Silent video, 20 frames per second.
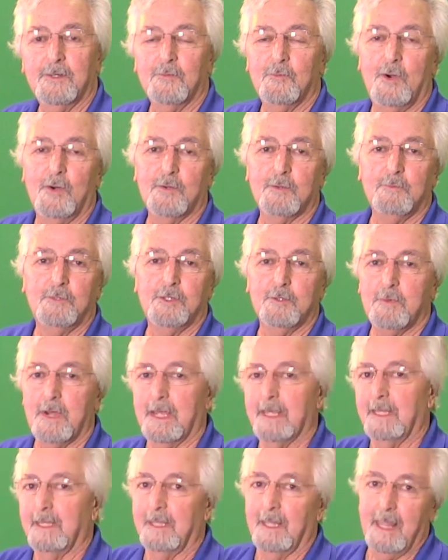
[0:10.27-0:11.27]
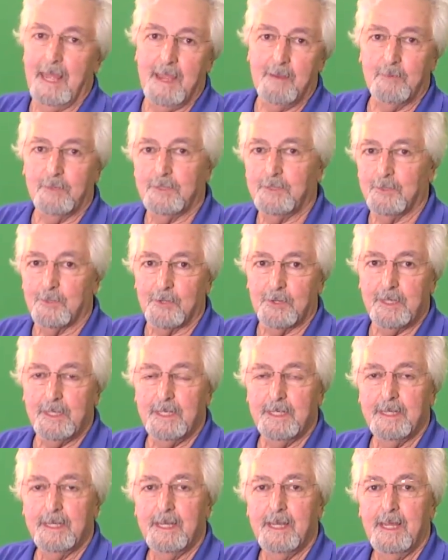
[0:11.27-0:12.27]
Welcome to my laboratory.
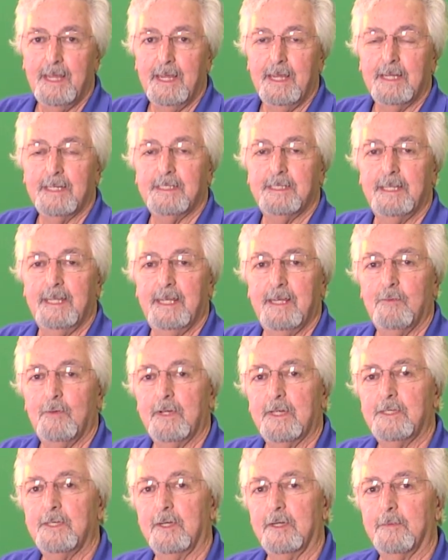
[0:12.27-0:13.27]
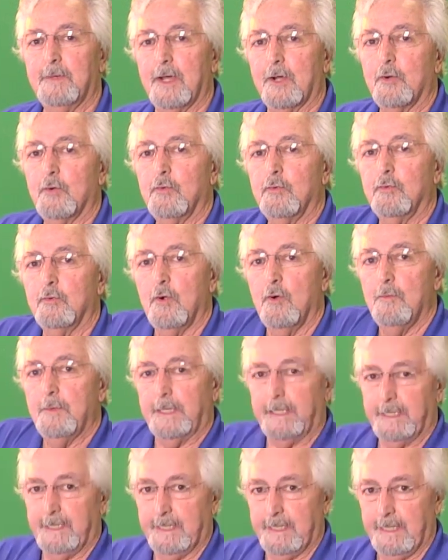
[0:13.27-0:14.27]
Today I want to talk about Chroma
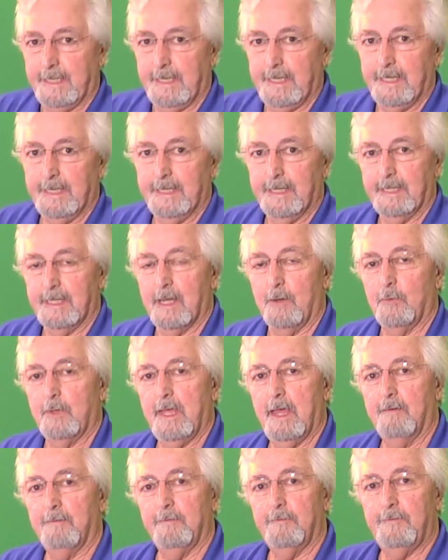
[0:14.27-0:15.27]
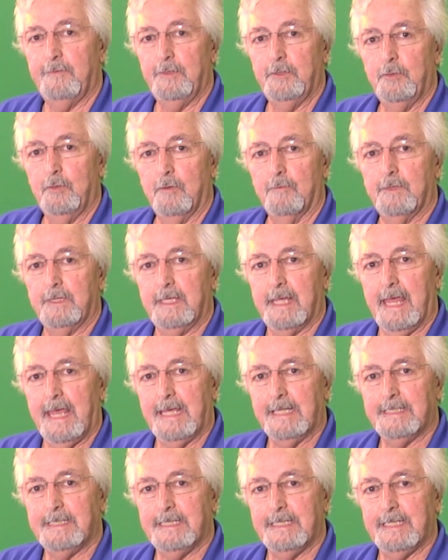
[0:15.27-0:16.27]
key. Now we have a few of the
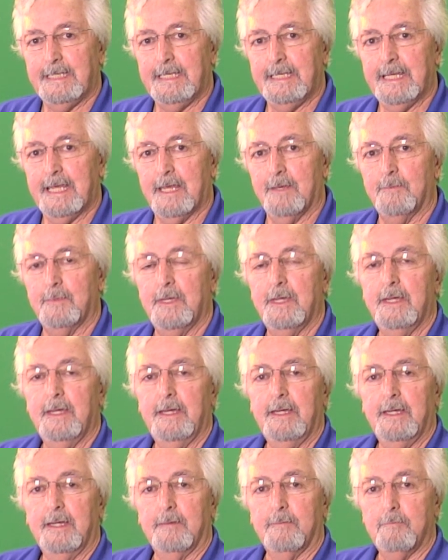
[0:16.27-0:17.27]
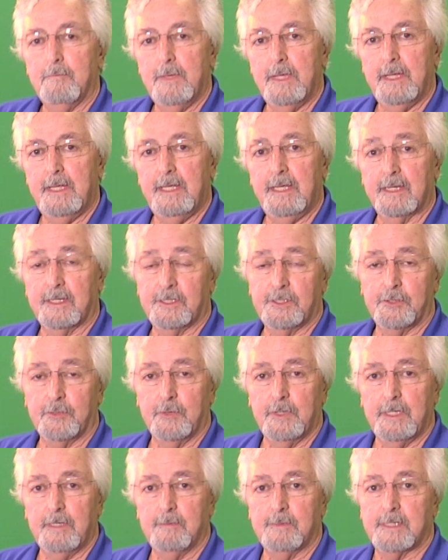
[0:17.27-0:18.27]
ATEM mini
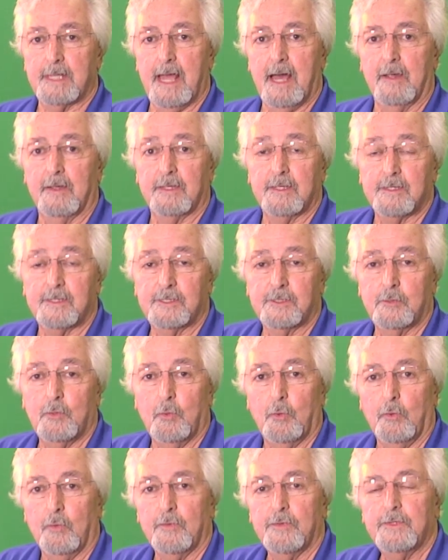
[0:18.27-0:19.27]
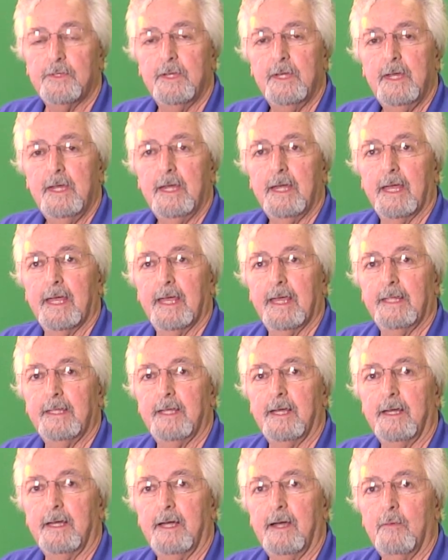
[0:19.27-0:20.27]
extremes out at the schools, and
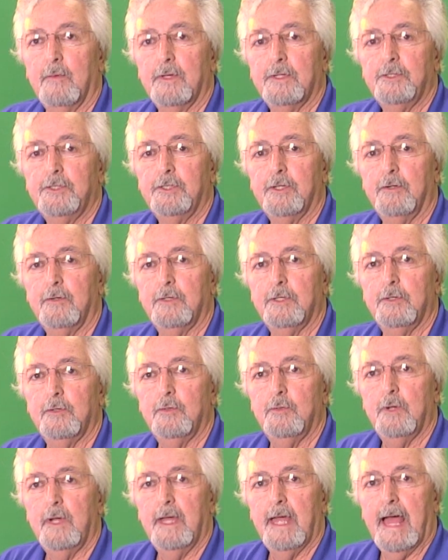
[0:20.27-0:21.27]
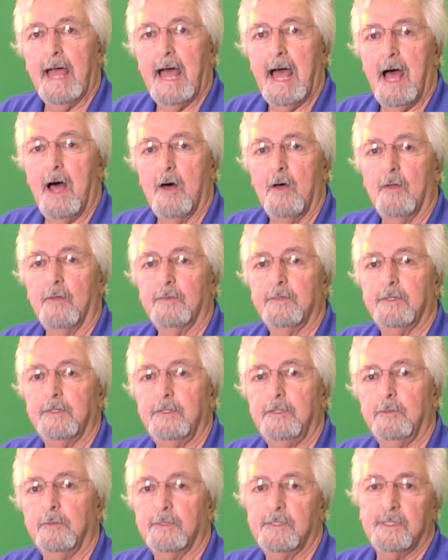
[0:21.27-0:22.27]
I want to show you how to
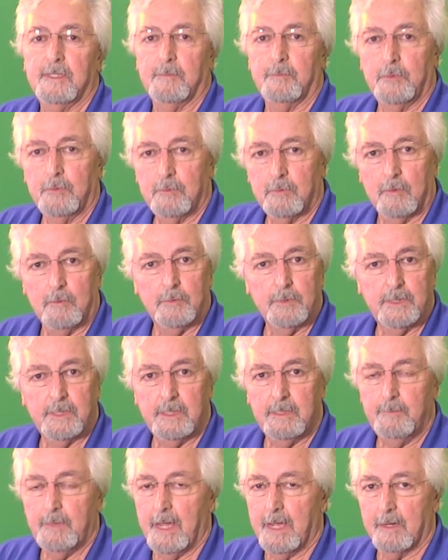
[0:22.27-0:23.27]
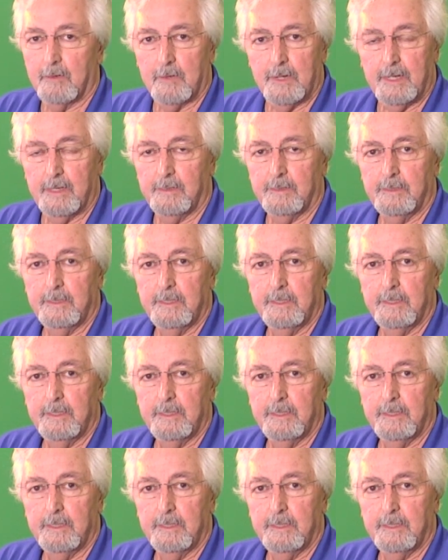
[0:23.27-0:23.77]
do a simple Chroma key background.